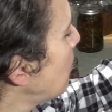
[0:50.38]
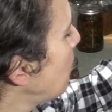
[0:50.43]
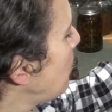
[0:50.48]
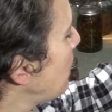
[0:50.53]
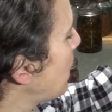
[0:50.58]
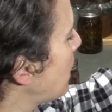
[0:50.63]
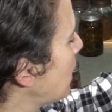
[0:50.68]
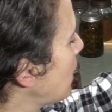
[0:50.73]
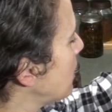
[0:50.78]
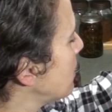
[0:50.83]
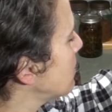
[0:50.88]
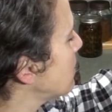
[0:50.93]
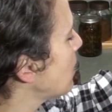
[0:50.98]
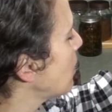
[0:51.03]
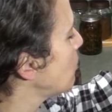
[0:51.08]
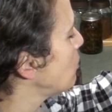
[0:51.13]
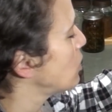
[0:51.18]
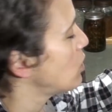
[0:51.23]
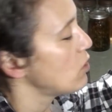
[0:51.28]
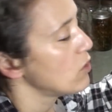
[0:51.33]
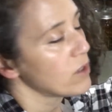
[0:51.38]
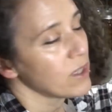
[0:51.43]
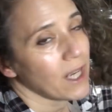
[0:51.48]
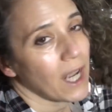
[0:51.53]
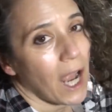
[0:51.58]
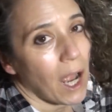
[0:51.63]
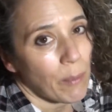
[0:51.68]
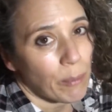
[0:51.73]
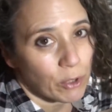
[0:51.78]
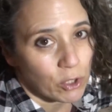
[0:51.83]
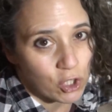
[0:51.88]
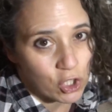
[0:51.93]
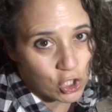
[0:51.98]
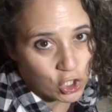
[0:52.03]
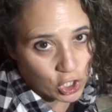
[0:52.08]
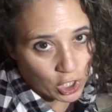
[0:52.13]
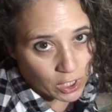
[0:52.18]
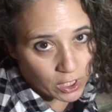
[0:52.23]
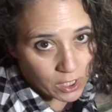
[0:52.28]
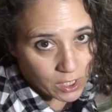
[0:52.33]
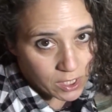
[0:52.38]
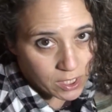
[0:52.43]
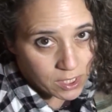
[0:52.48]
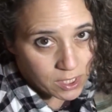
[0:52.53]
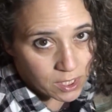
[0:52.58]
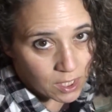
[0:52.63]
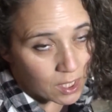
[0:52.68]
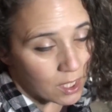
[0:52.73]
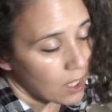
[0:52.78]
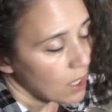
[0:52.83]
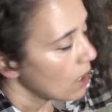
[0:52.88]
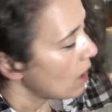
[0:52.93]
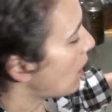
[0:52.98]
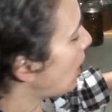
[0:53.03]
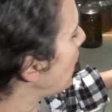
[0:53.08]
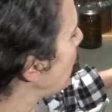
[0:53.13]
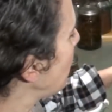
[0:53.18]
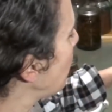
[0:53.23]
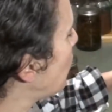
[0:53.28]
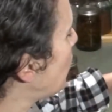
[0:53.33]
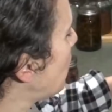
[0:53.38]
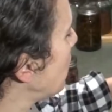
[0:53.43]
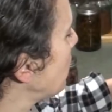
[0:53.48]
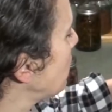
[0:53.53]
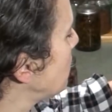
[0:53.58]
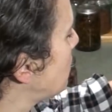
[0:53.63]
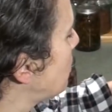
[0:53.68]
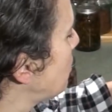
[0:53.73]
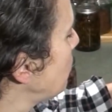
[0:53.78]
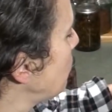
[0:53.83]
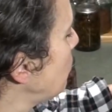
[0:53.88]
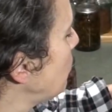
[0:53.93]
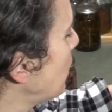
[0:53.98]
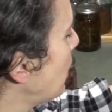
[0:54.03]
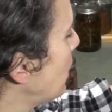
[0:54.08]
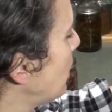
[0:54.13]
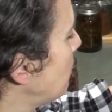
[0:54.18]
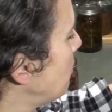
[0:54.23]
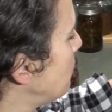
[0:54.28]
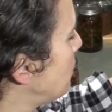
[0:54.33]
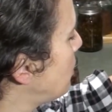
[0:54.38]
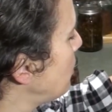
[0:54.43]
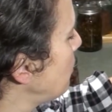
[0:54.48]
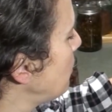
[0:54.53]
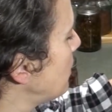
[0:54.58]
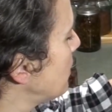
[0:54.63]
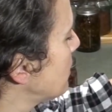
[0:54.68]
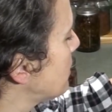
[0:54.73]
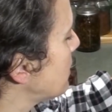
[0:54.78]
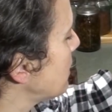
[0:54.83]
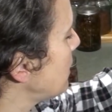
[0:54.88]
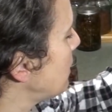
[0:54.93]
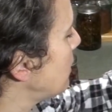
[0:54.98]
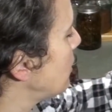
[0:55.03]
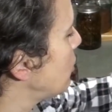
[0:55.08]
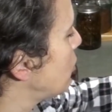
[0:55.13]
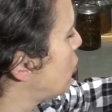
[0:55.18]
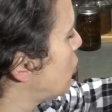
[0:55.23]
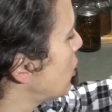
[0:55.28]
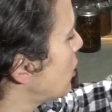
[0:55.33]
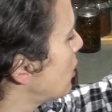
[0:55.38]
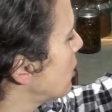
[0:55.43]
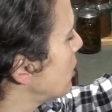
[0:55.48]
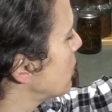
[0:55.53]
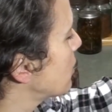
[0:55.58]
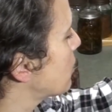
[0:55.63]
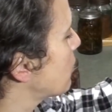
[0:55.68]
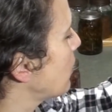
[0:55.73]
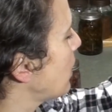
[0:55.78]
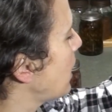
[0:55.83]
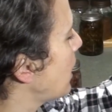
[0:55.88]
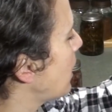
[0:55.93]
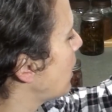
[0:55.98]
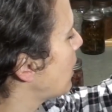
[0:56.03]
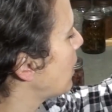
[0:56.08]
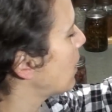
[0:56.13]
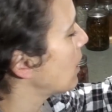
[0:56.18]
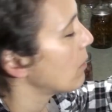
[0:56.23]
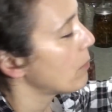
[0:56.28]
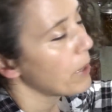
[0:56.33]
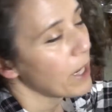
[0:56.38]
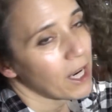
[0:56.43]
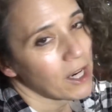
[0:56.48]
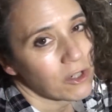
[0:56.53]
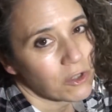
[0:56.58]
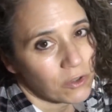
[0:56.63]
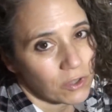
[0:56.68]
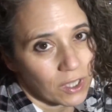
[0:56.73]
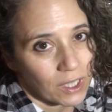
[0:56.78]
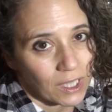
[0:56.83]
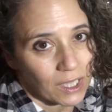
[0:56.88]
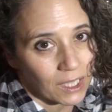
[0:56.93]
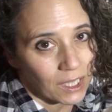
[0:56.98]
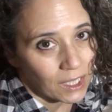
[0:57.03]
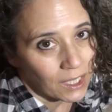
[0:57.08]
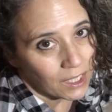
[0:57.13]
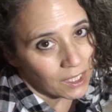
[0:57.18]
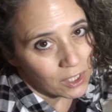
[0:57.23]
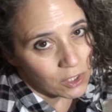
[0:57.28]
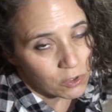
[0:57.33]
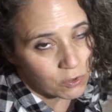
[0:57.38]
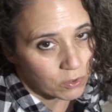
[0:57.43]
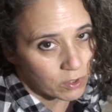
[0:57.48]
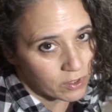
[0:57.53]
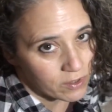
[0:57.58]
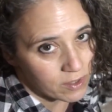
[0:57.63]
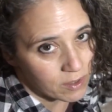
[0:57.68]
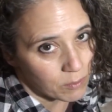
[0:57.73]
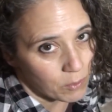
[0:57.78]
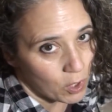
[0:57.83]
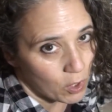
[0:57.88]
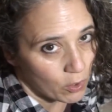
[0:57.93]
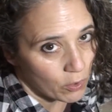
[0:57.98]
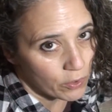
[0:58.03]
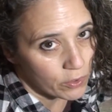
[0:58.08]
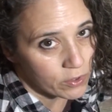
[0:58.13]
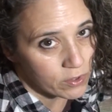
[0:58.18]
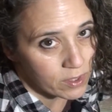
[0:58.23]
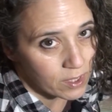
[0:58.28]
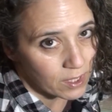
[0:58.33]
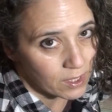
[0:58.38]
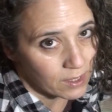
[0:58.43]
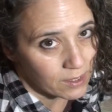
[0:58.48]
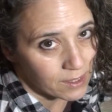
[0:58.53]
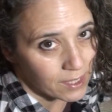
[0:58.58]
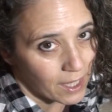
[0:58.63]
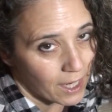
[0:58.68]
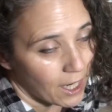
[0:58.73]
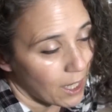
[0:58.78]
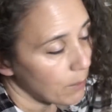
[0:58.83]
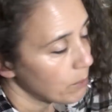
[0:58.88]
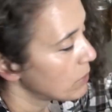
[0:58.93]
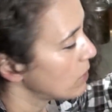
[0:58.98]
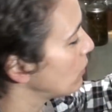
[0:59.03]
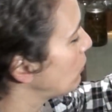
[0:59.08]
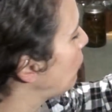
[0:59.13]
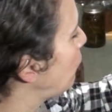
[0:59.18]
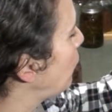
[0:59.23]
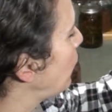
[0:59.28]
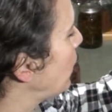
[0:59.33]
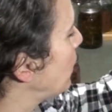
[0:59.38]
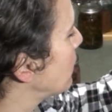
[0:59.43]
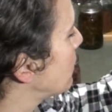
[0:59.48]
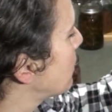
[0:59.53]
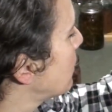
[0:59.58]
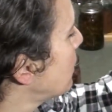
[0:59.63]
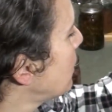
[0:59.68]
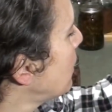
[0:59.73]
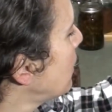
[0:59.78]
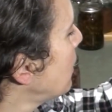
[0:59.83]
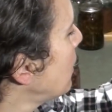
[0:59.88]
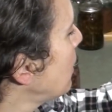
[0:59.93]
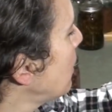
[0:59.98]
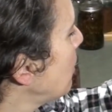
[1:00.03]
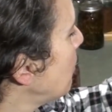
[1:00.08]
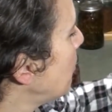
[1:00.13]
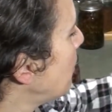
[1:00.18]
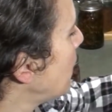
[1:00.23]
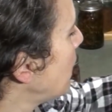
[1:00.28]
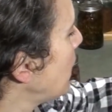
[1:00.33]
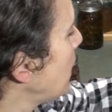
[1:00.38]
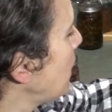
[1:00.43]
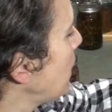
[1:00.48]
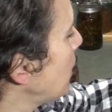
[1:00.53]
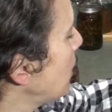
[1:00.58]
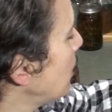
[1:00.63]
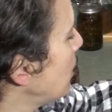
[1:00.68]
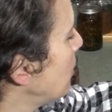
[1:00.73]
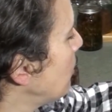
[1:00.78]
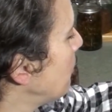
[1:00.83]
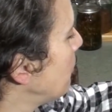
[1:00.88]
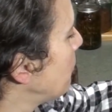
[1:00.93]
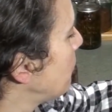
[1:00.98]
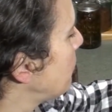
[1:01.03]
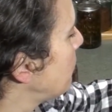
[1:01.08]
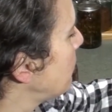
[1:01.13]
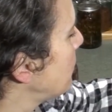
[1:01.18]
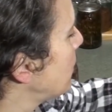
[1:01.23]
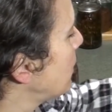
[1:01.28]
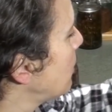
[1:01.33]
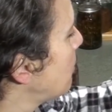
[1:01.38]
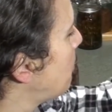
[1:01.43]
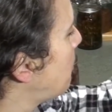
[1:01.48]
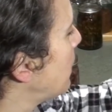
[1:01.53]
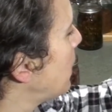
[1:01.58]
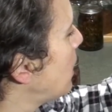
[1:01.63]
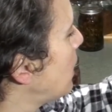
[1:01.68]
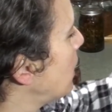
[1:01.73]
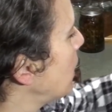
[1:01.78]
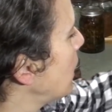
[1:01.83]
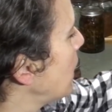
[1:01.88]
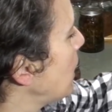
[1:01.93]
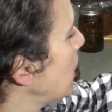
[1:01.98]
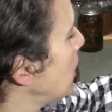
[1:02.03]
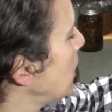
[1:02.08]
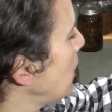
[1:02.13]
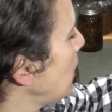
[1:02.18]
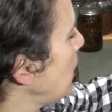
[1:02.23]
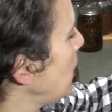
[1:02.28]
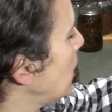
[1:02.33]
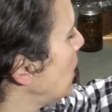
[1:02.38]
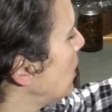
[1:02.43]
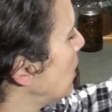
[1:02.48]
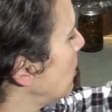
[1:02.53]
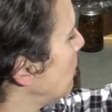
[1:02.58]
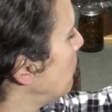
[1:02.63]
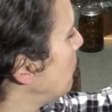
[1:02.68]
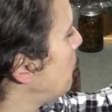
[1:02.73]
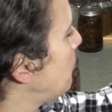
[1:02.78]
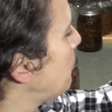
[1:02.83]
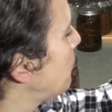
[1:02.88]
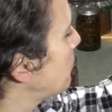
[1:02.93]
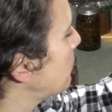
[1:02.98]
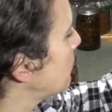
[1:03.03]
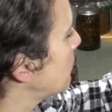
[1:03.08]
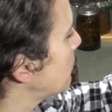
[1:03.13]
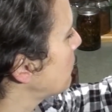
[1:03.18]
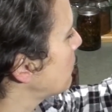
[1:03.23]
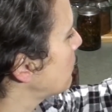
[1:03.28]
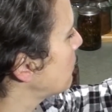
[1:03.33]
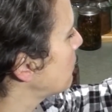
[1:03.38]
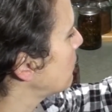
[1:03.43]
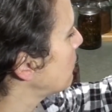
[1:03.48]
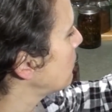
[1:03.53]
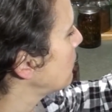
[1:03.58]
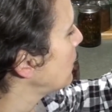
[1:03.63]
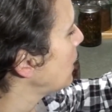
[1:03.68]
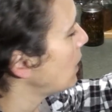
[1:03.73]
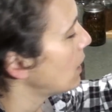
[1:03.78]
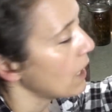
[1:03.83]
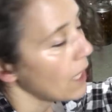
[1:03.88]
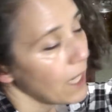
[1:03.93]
because I was using apple chunks, I wanted to um, do this in jars. So I had Patrick drill some holes in the top to fit my um, the bung and the um, and